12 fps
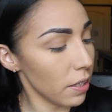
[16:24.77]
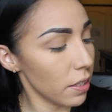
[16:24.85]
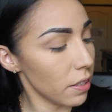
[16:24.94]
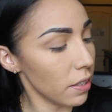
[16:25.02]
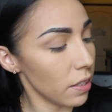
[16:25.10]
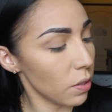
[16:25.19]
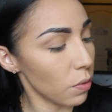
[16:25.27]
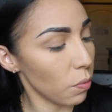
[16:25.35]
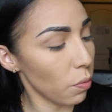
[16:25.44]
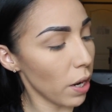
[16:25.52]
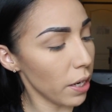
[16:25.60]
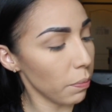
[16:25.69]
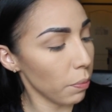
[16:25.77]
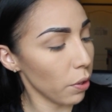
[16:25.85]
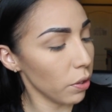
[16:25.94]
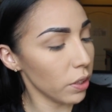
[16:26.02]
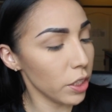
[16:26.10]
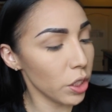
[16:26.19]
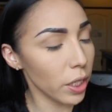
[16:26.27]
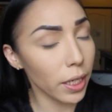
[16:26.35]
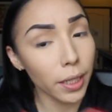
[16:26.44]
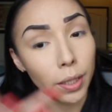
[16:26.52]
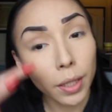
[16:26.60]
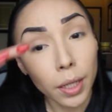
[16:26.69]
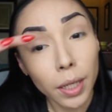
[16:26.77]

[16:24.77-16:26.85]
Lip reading: and it's this white pearly shade.